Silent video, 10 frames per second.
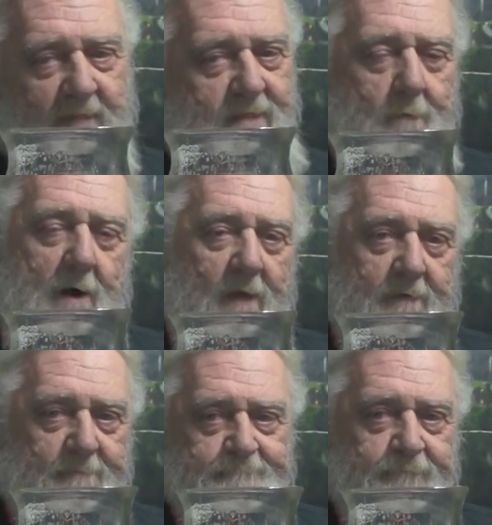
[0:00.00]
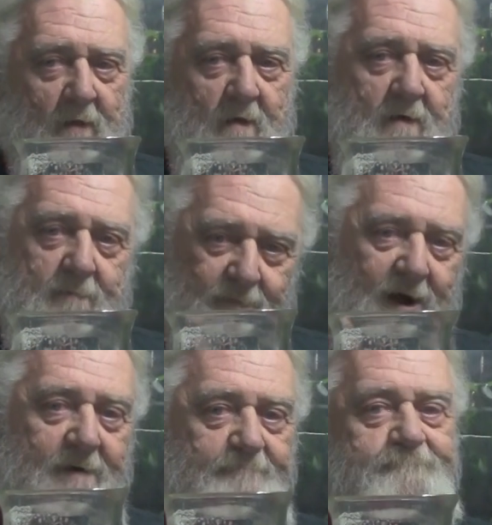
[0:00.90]
don't bother.
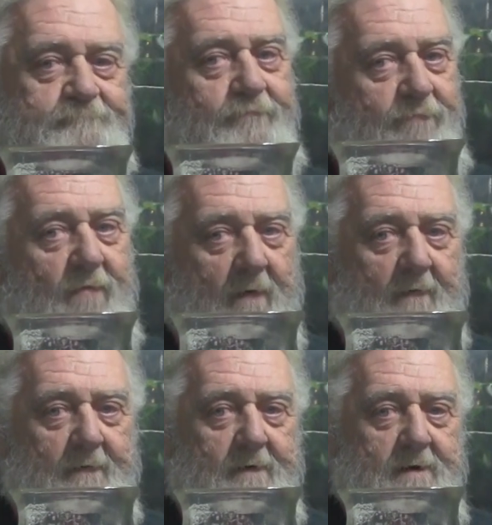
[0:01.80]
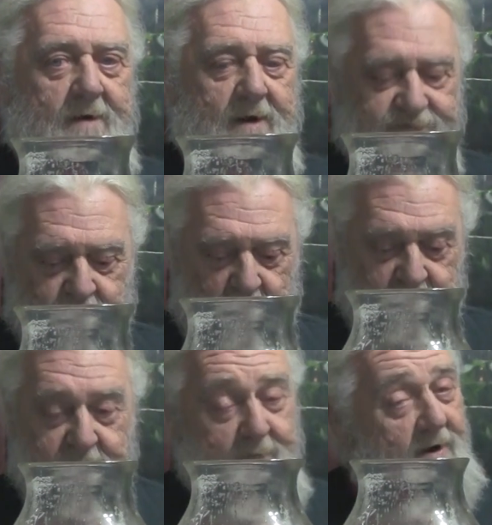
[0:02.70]
But it's
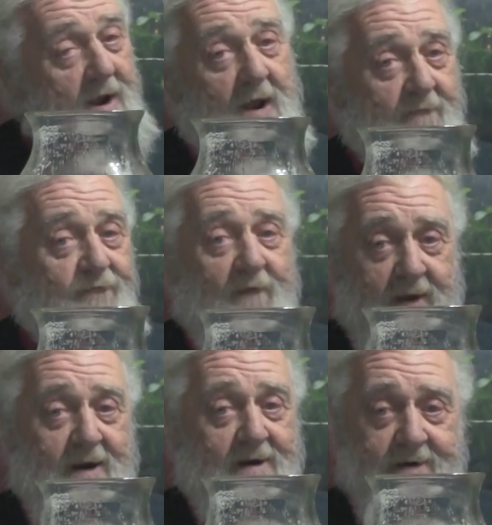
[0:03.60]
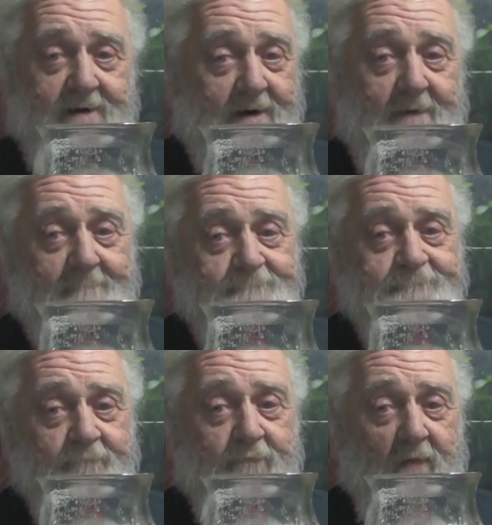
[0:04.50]
worthy to me, guys. And uh,
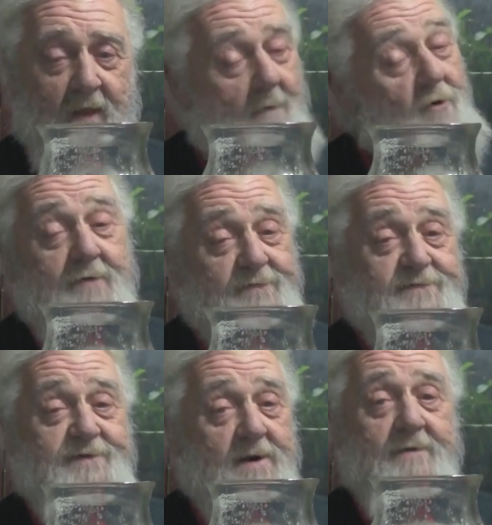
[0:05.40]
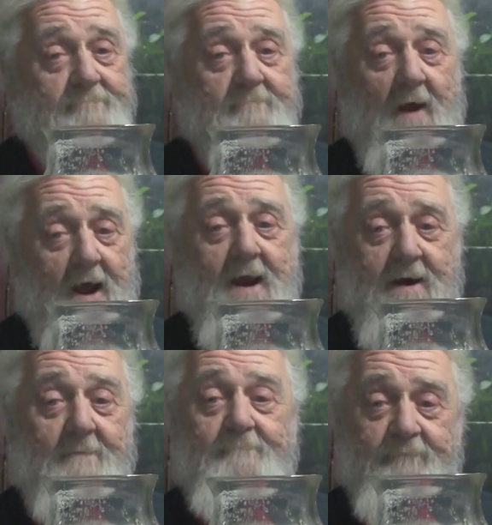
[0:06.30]
I'm going to give it to 10.
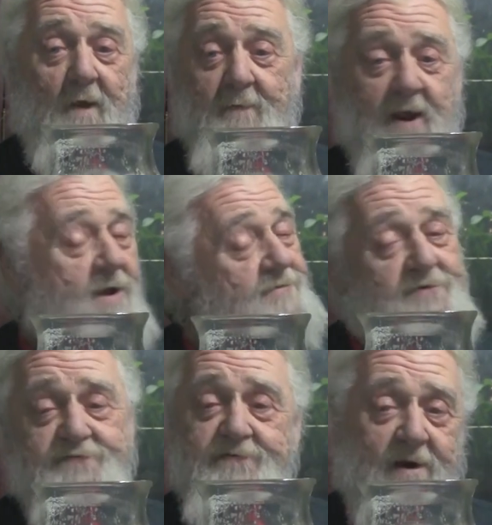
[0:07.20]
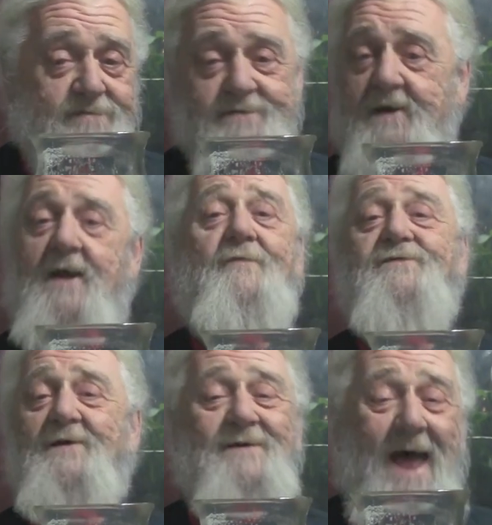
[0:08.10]
I uh, I mean, I could just easily give
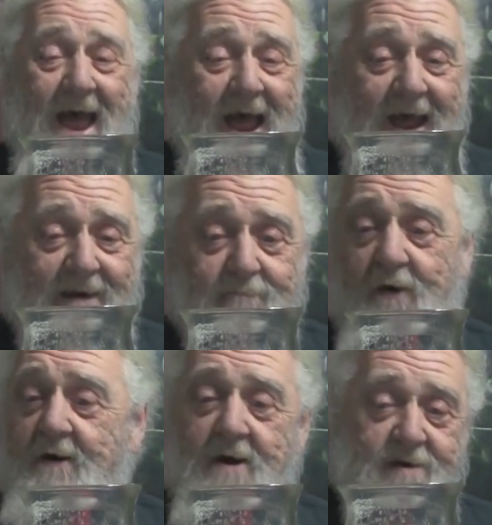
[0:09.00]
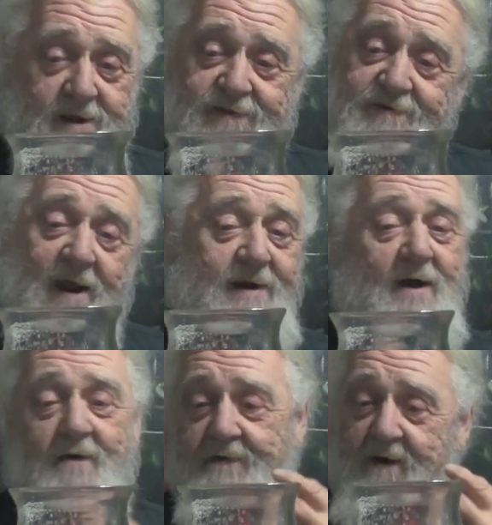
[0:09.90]
it to 9, but it's got the date
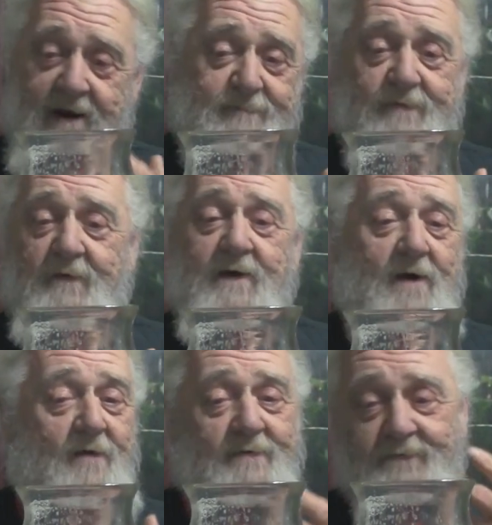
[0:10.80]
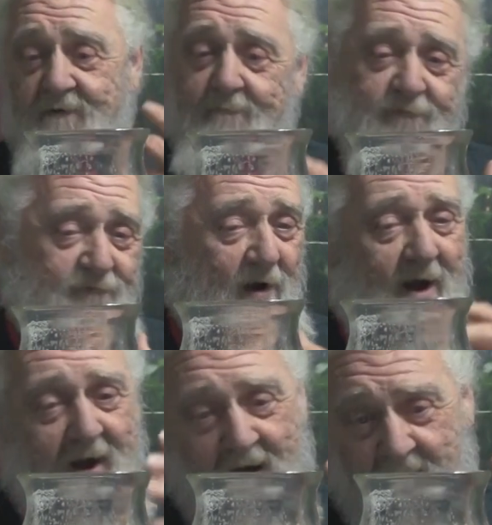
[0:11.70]
on it, ABV on it, double
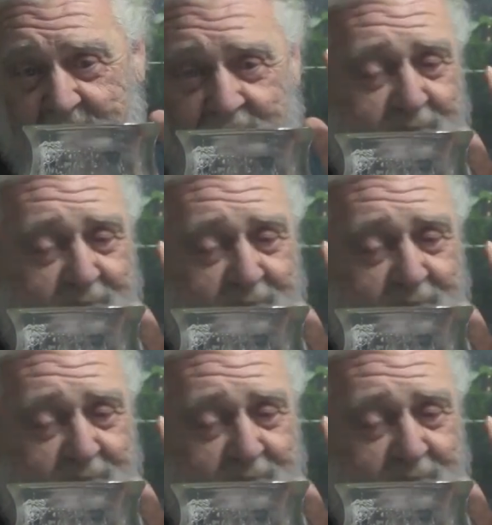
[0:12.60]
dry hop,